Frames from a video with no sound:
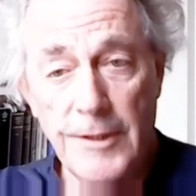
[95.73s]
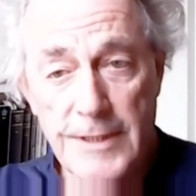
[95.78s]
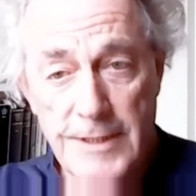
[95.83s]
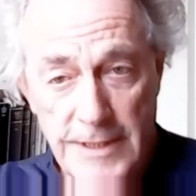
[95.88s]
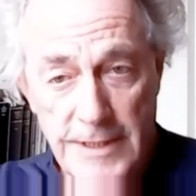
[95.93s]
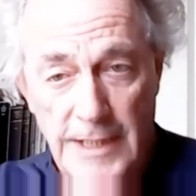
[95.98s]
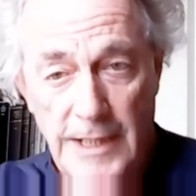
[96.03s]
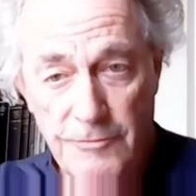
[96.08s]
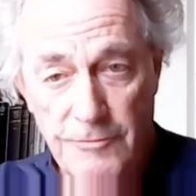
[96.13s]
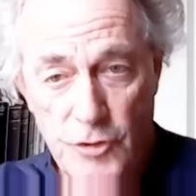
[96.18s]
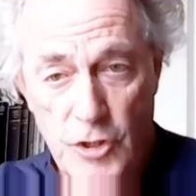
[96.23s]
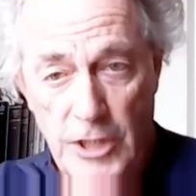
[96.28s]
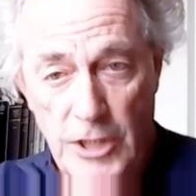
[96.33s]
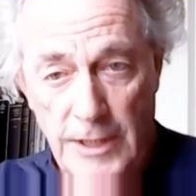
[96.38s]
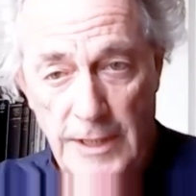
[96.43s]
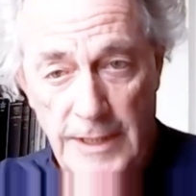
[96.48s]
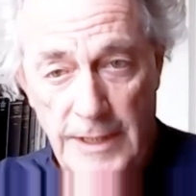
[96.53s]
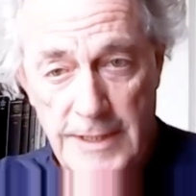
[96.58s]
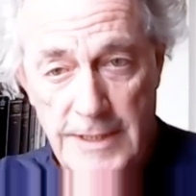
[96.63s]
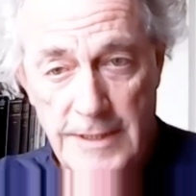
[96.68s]
a staff
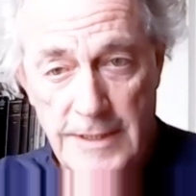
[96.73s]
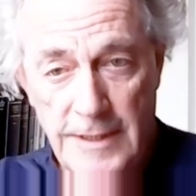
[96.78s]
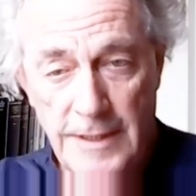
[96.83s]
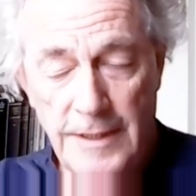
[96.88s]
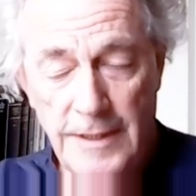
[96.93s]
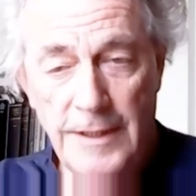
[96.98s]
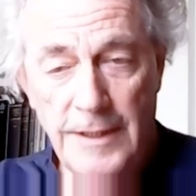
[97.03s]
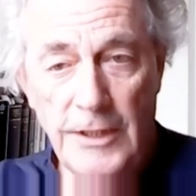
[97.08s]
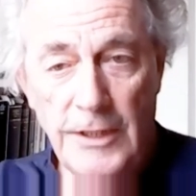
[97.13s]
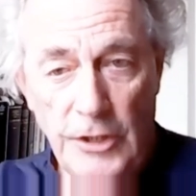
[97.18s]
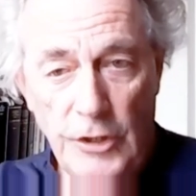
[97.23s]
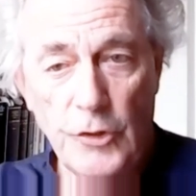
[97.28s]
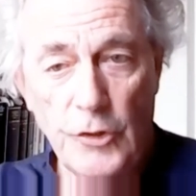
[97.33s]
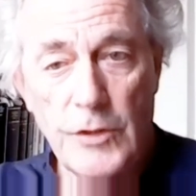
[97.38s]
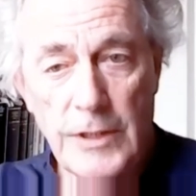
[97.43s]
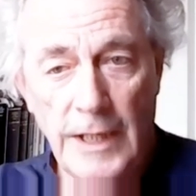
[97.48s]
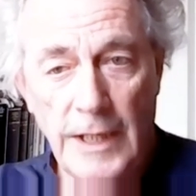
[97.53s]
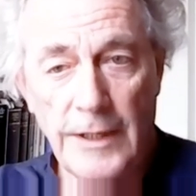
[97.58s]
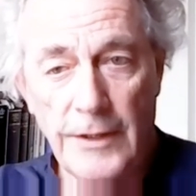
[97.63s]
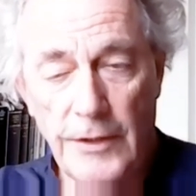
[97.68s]
journalist, you
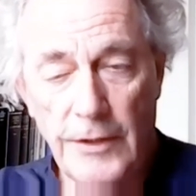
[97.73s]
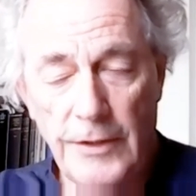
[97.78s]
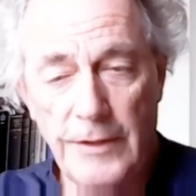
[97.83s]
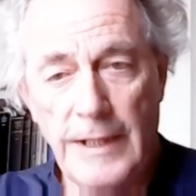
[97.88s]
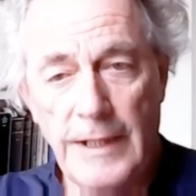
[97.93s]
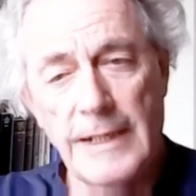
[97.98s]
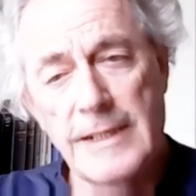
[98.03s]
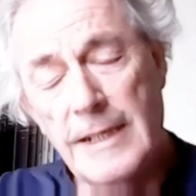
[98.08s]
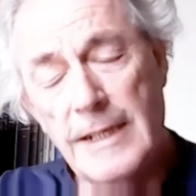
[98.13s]
can't do that.